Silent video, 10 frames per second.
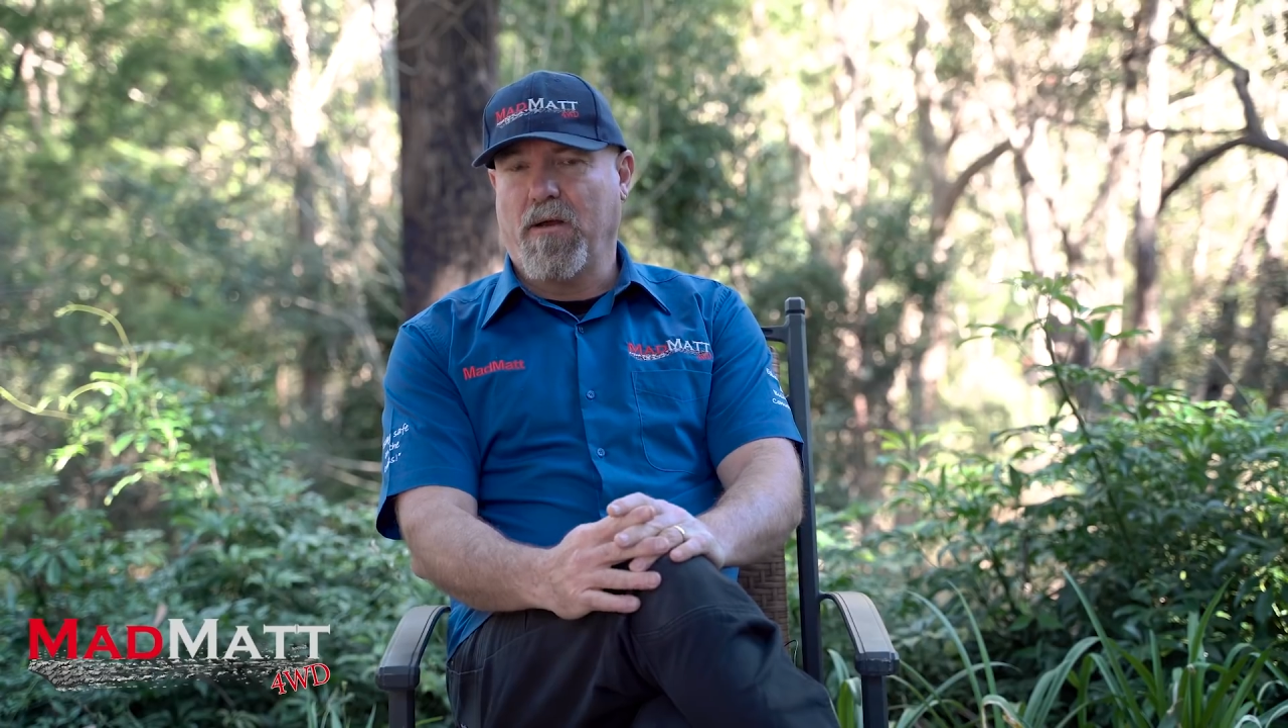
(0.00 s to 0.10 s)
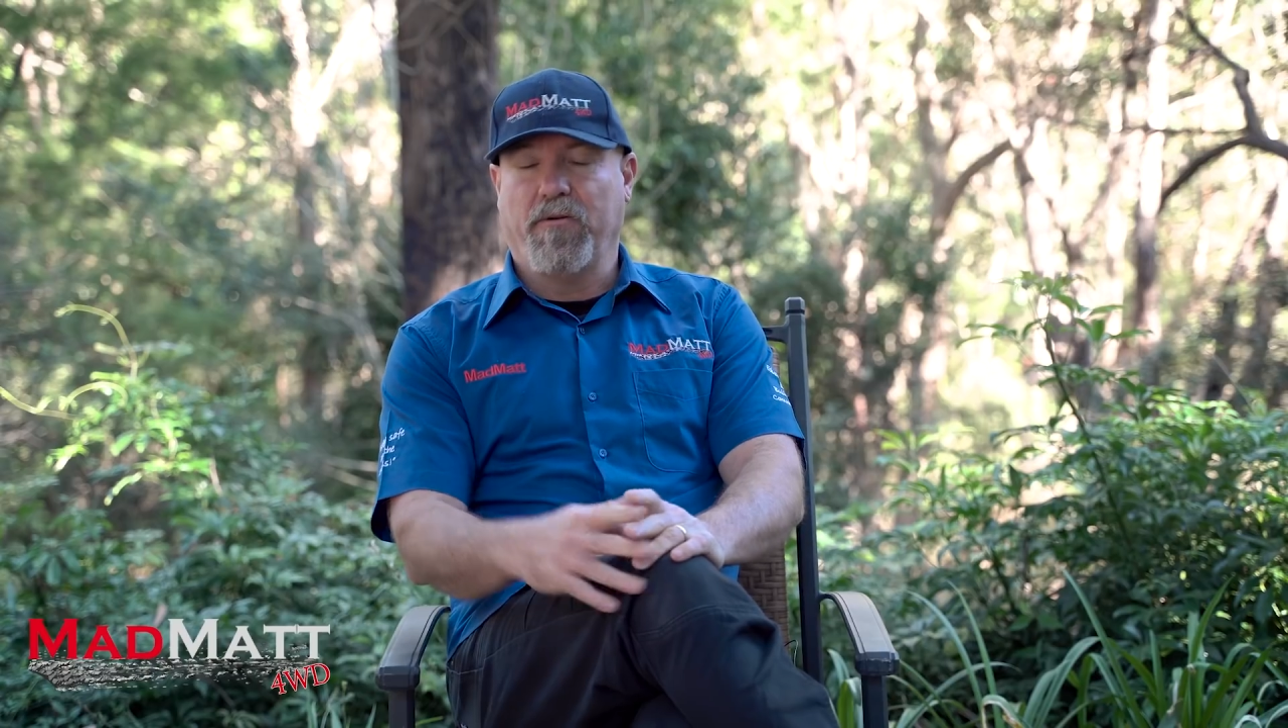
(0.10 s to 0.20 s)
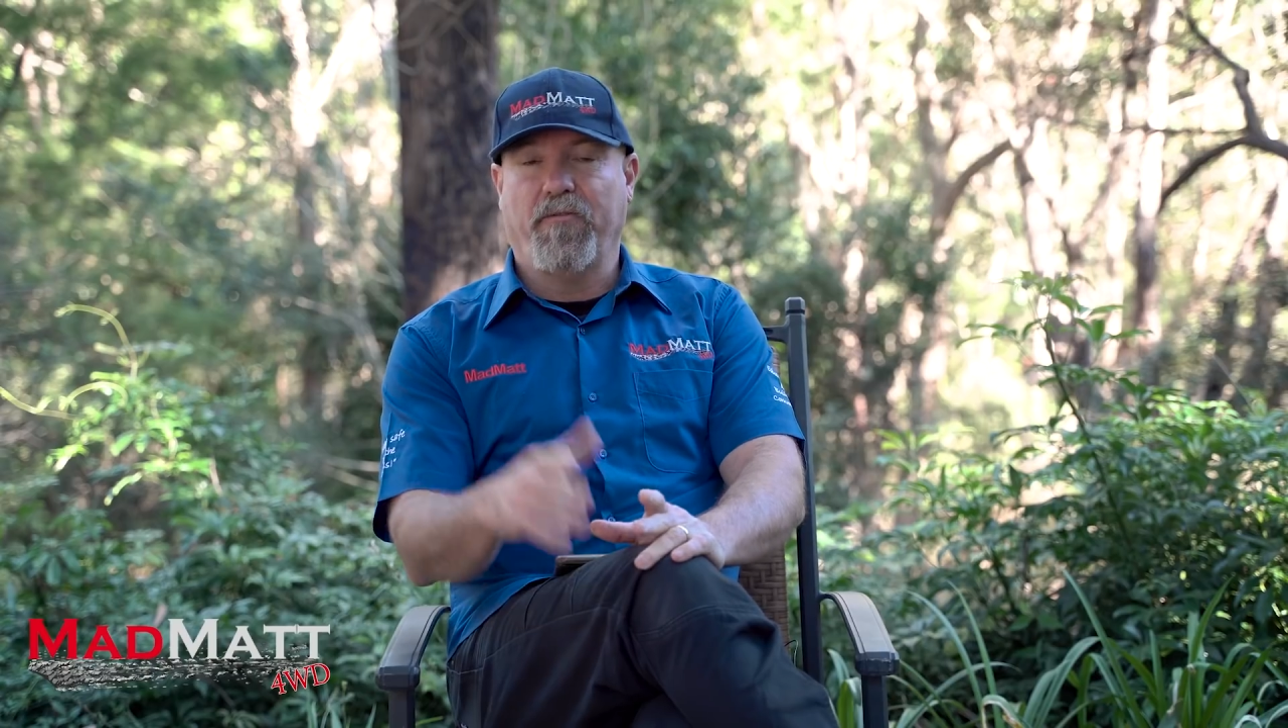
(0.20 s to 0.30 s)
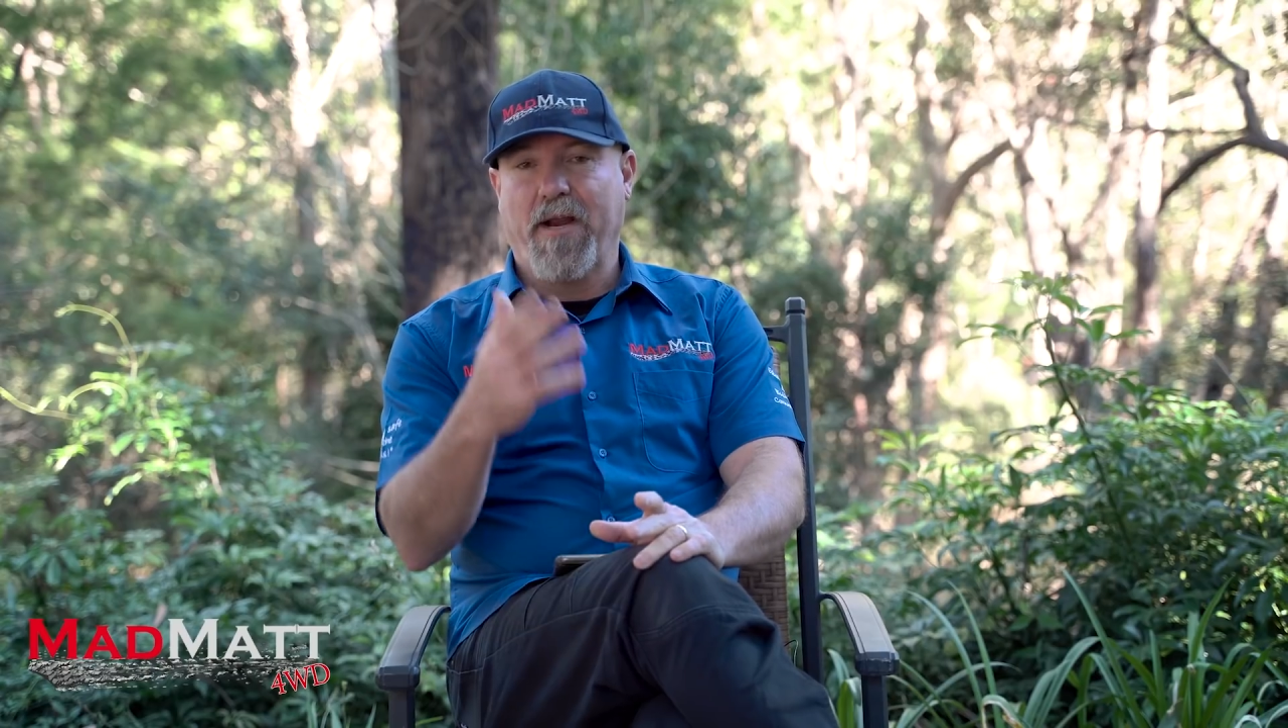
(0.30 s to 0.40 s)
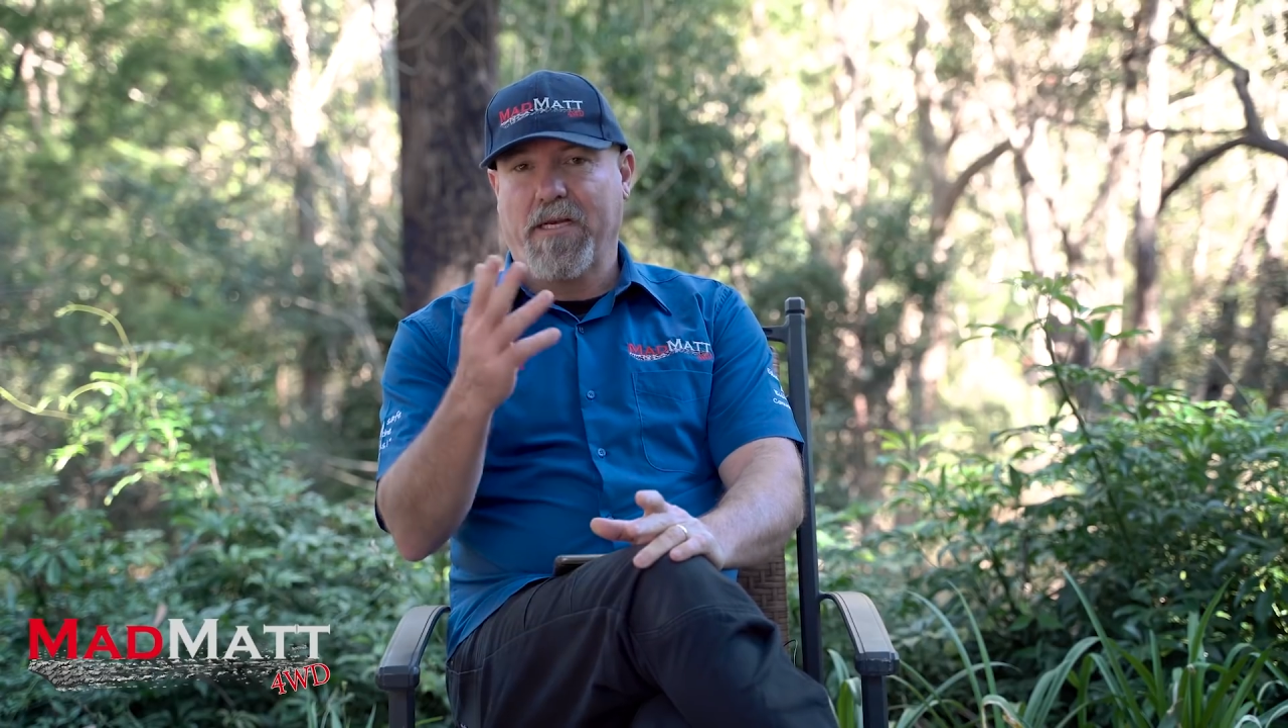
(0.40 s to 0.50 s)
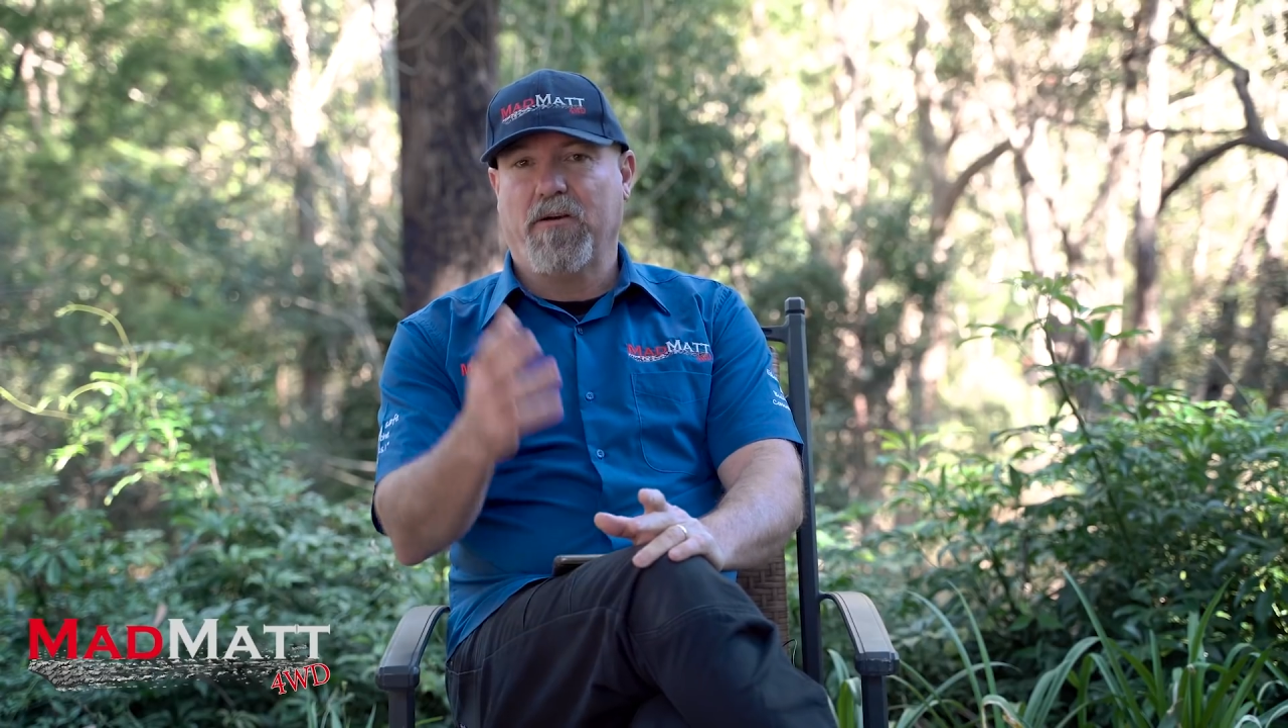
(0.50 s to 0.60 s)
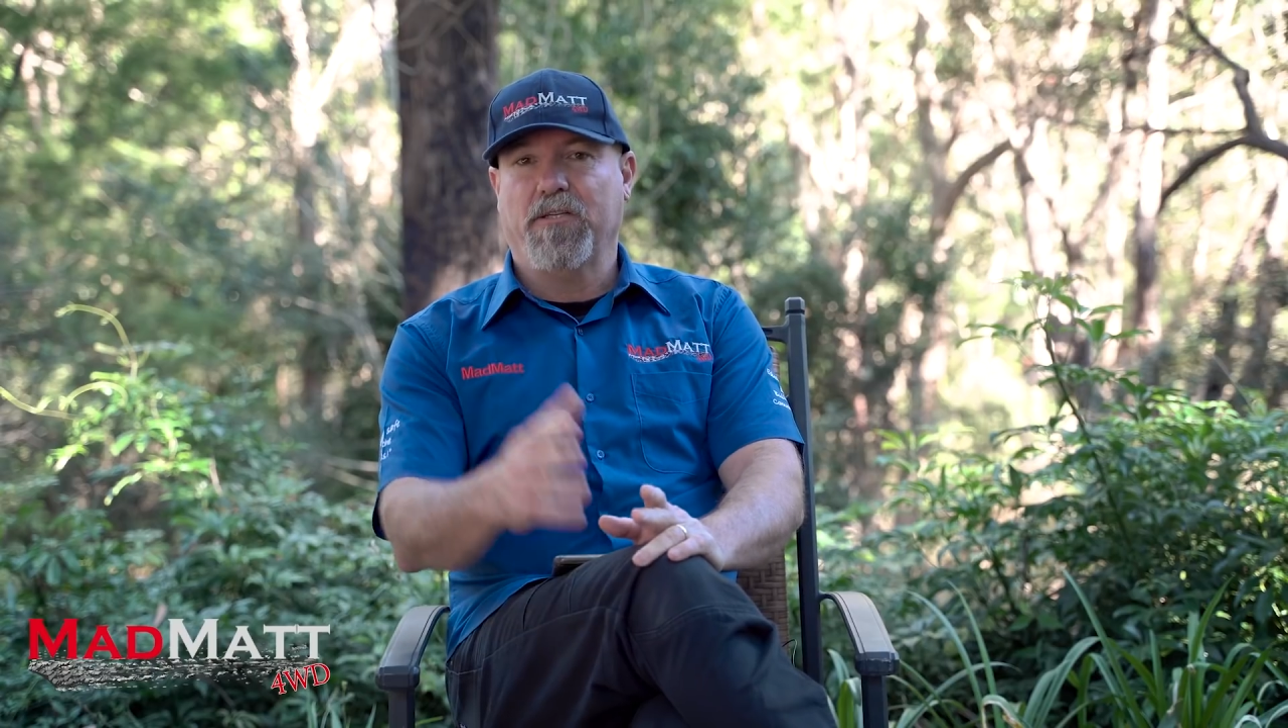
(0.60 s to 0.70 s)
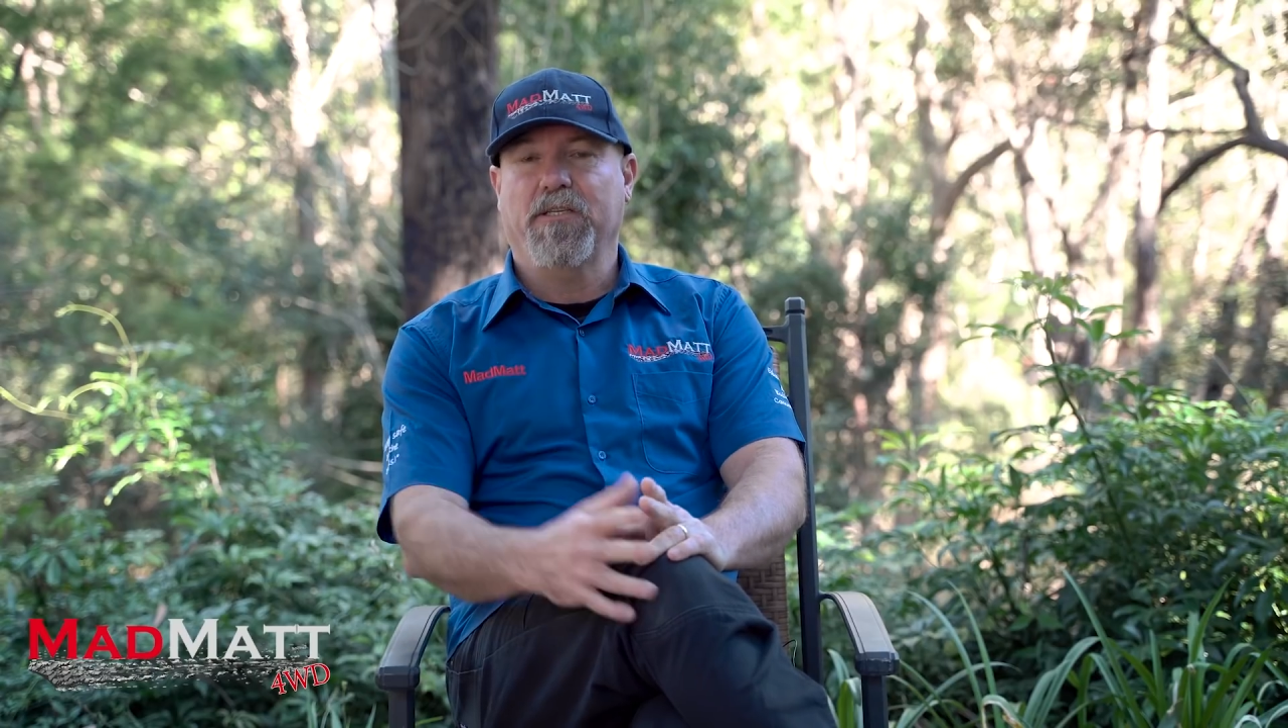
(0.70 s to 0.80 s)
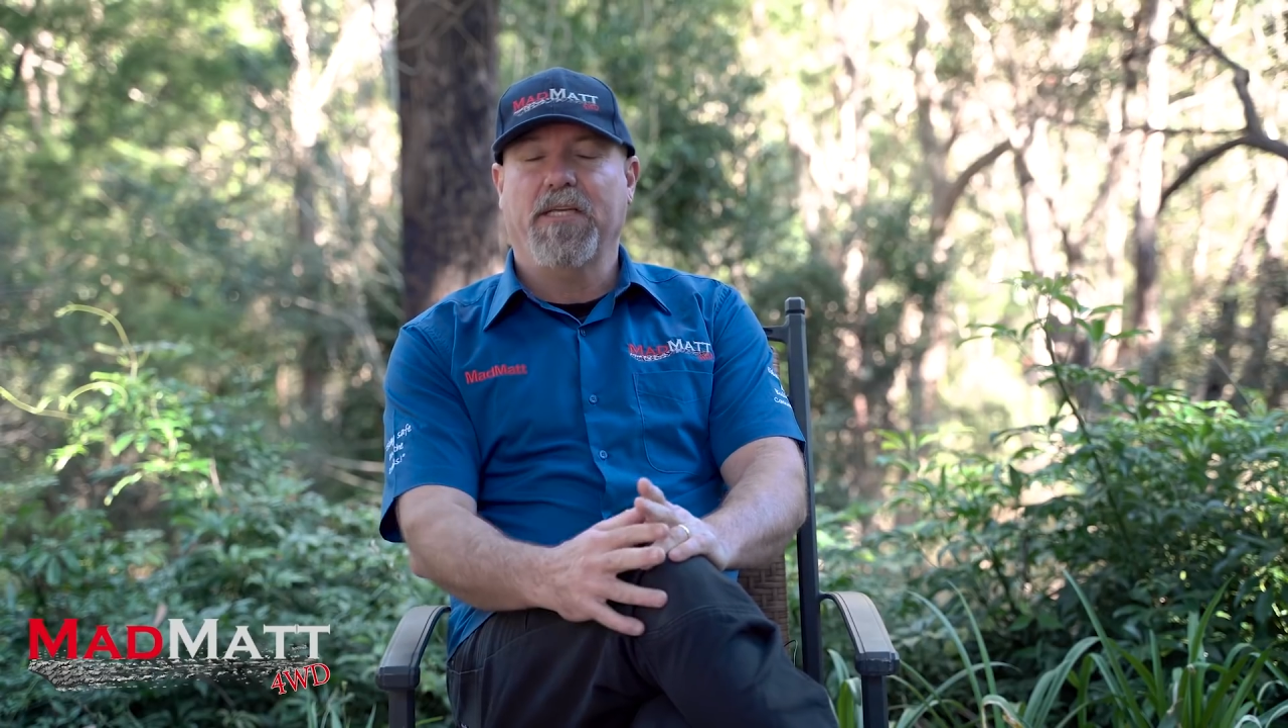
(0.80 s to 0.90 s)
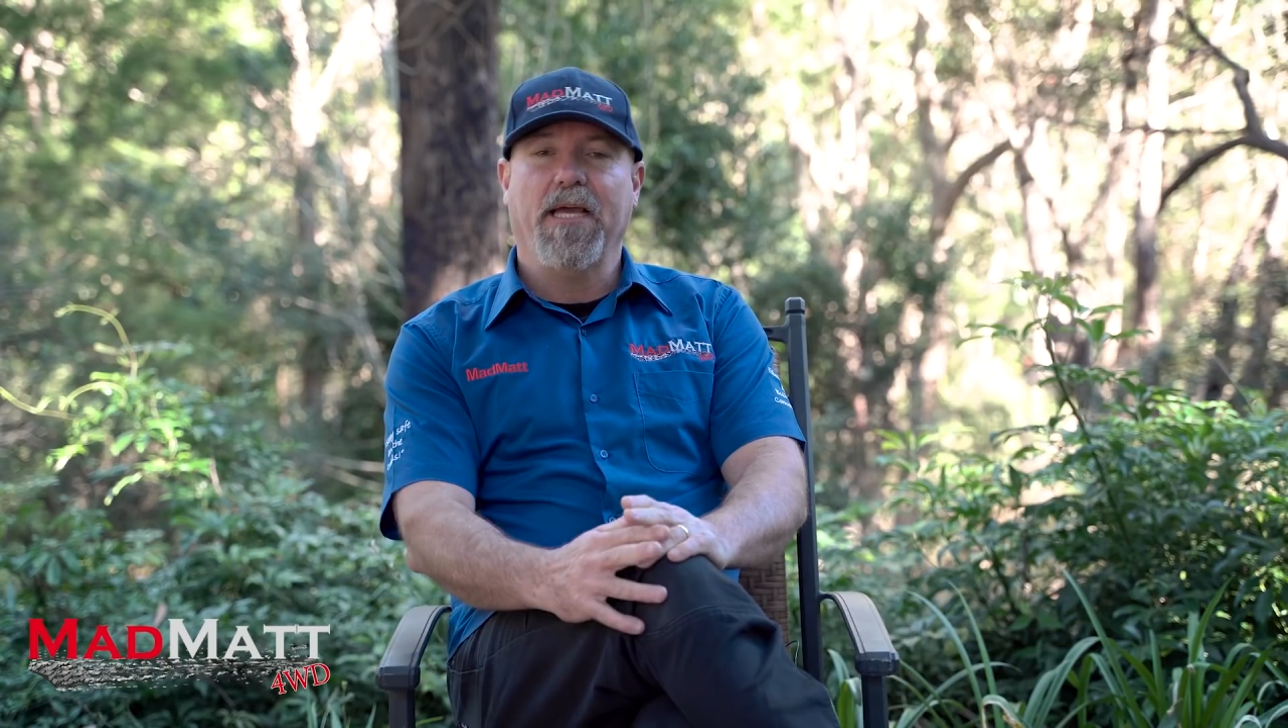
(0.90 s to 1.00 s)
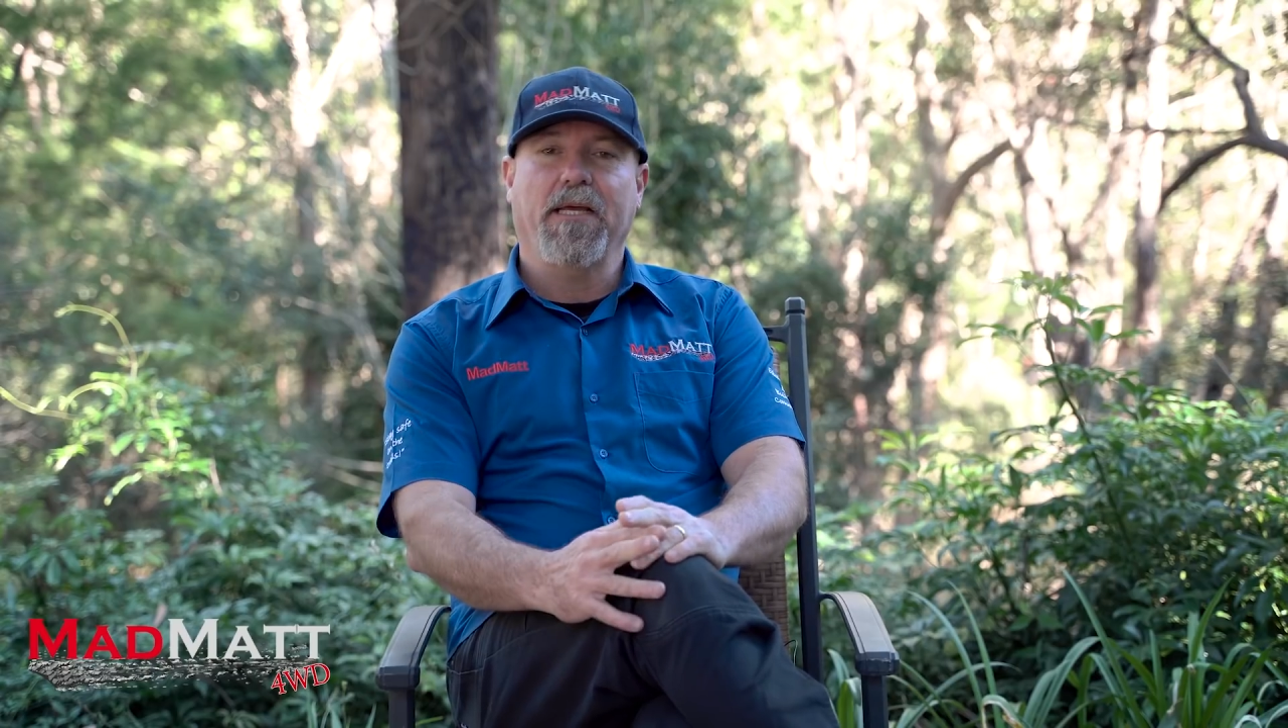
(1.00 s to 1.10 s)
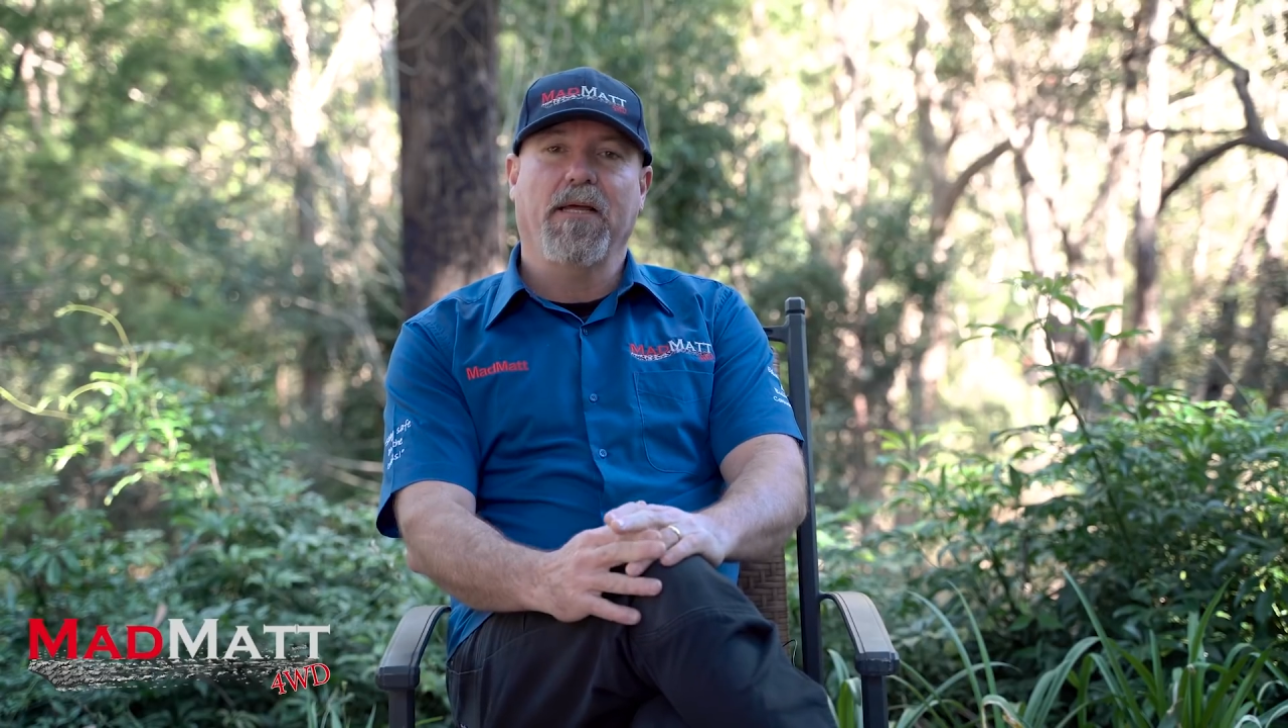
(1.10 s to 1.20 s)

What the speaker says: director I should say,